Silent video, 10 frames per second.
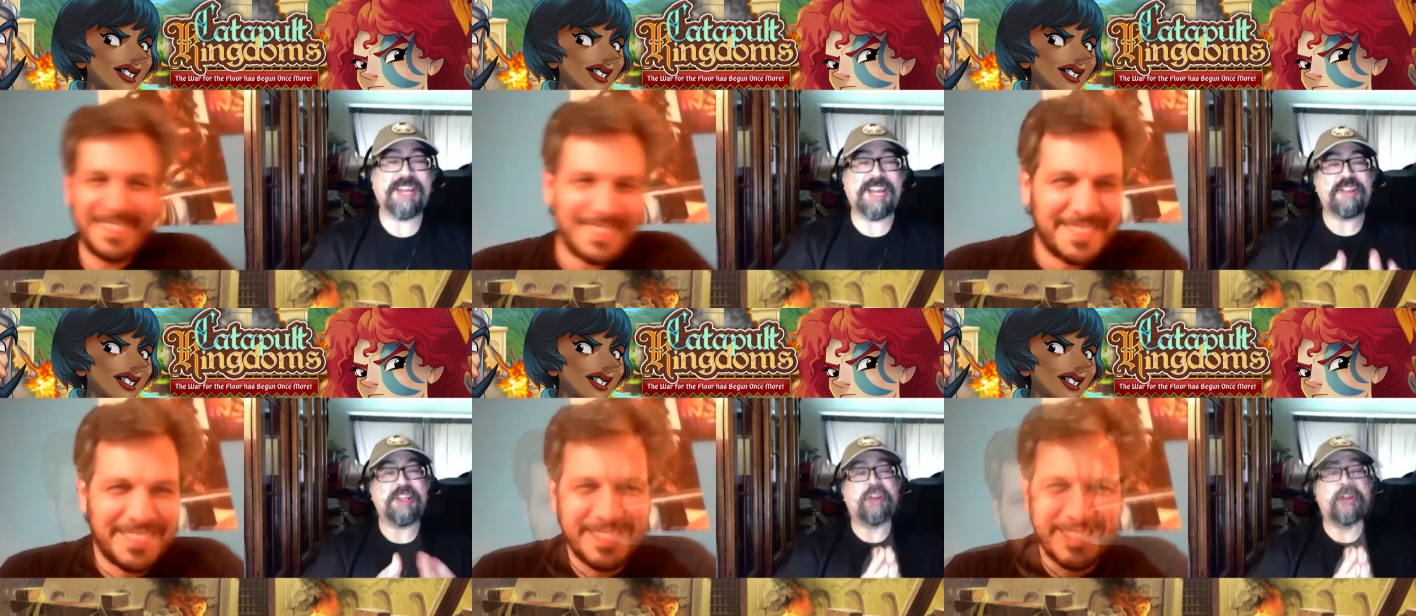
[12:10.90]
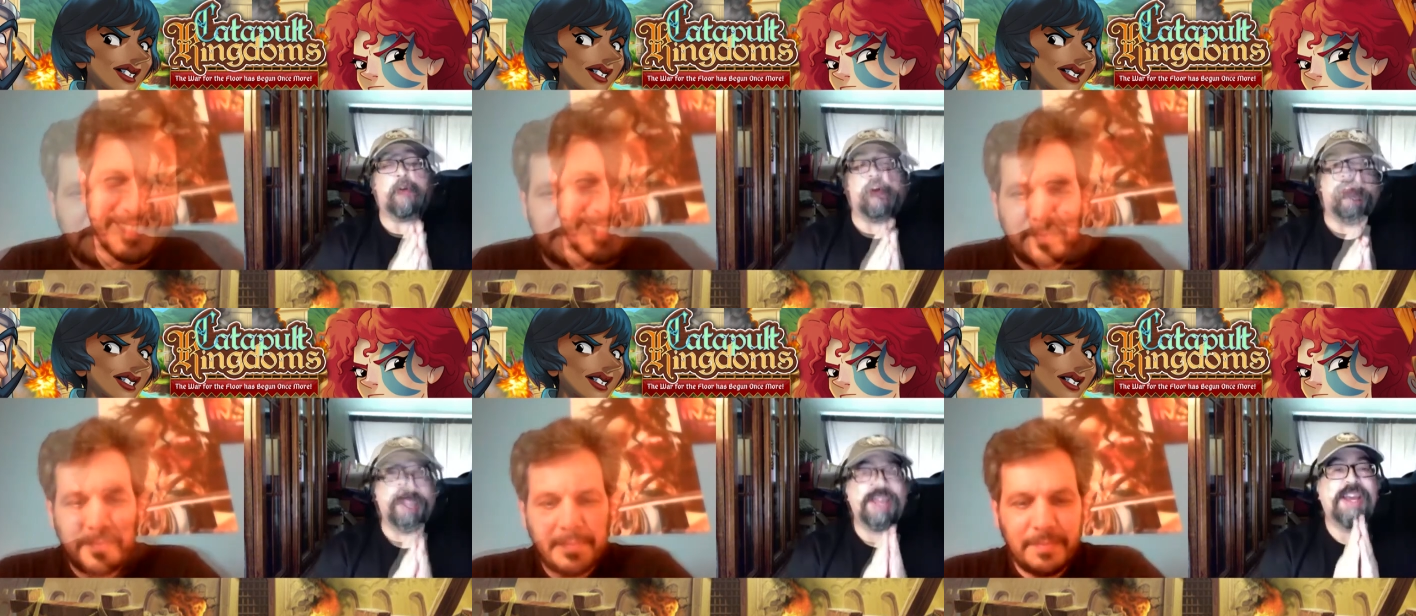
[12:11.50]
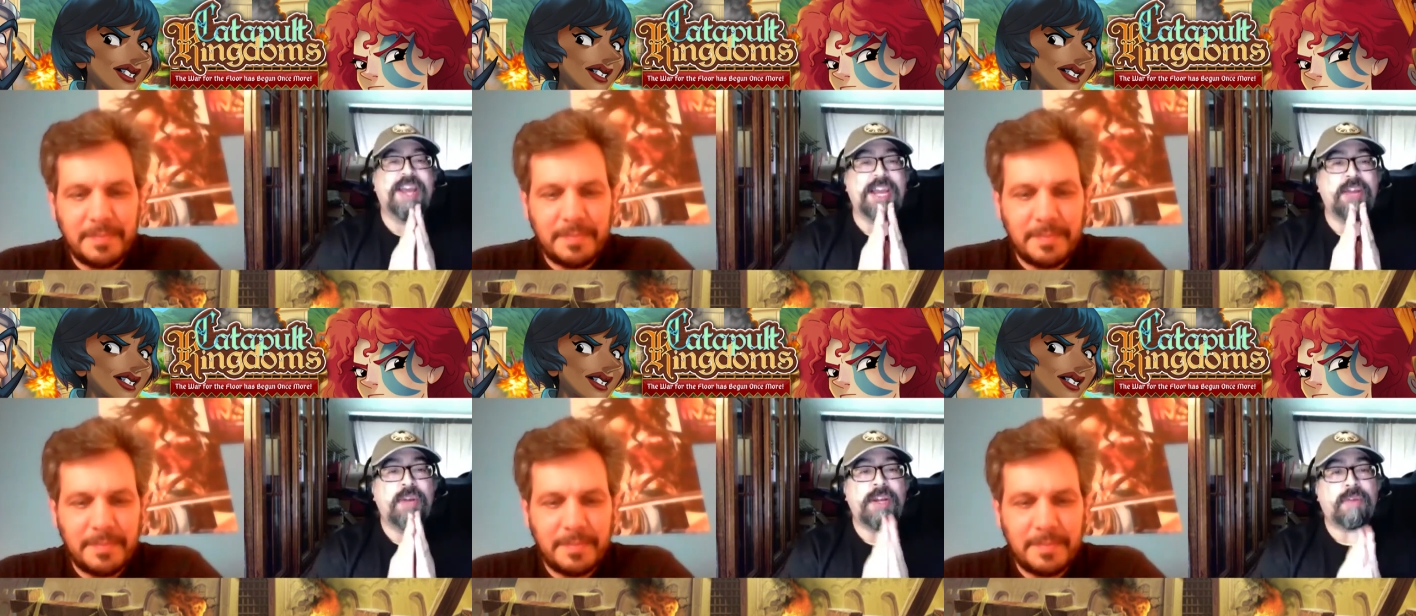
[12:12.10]
Speaker 1: excellent. So,
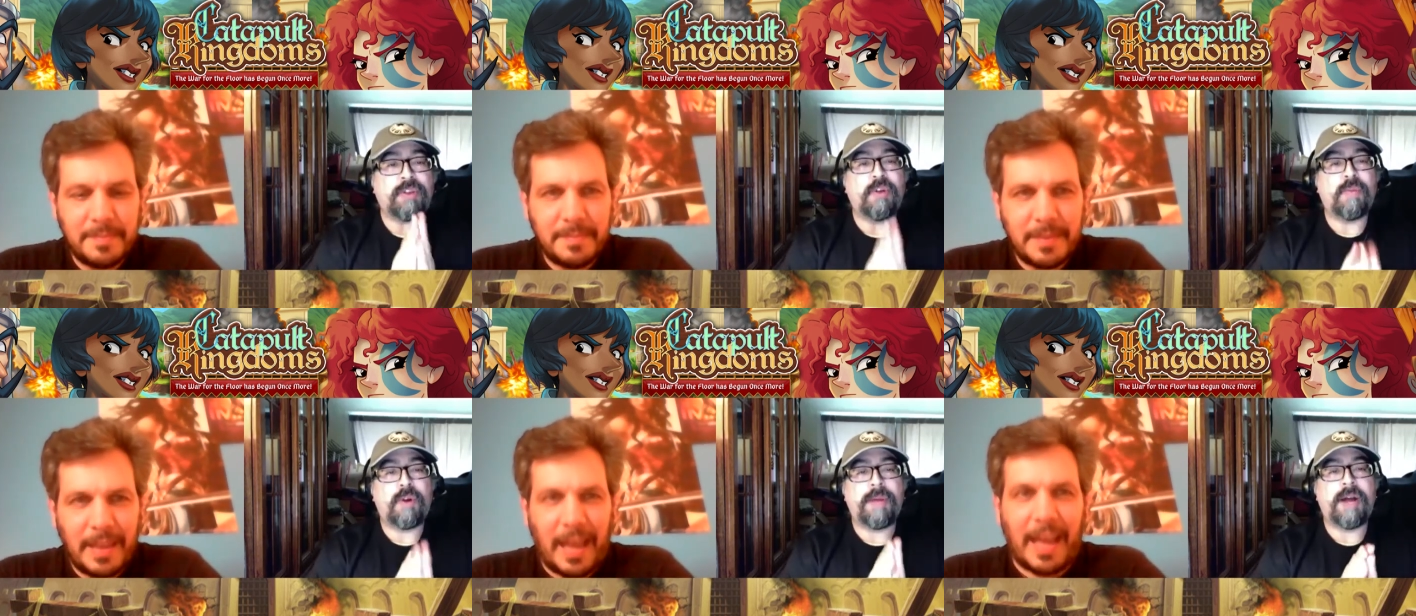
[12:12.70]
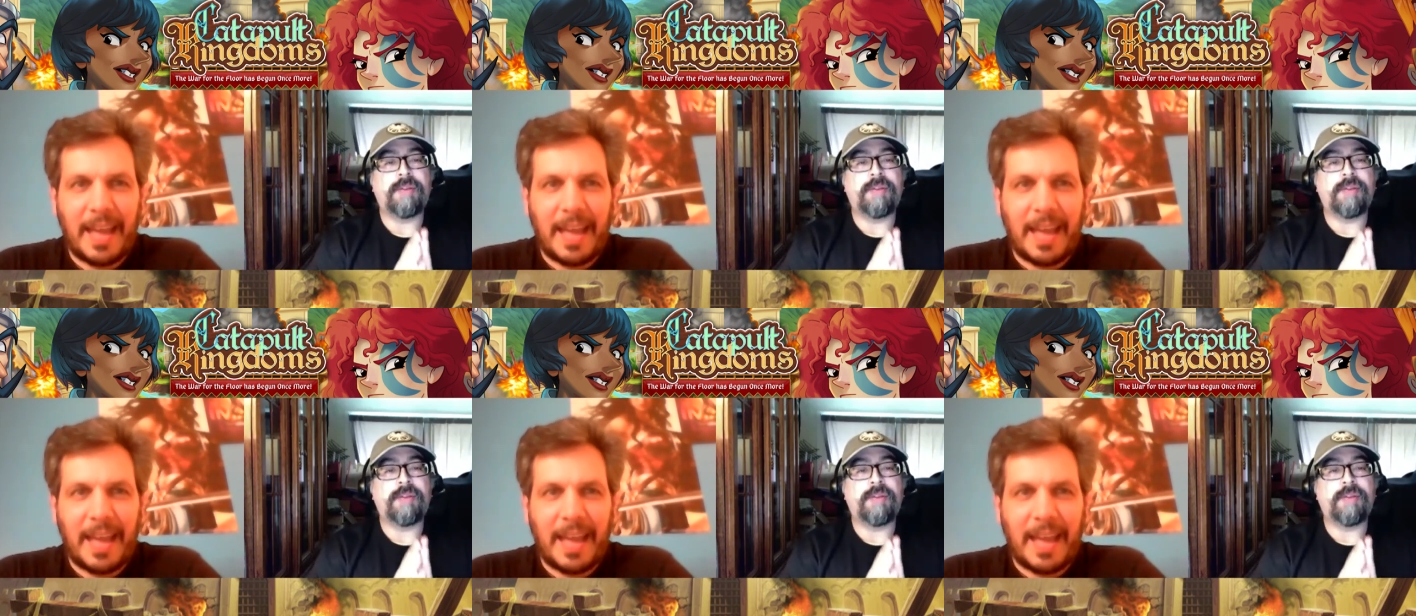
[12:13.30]
anyone that wants to know more about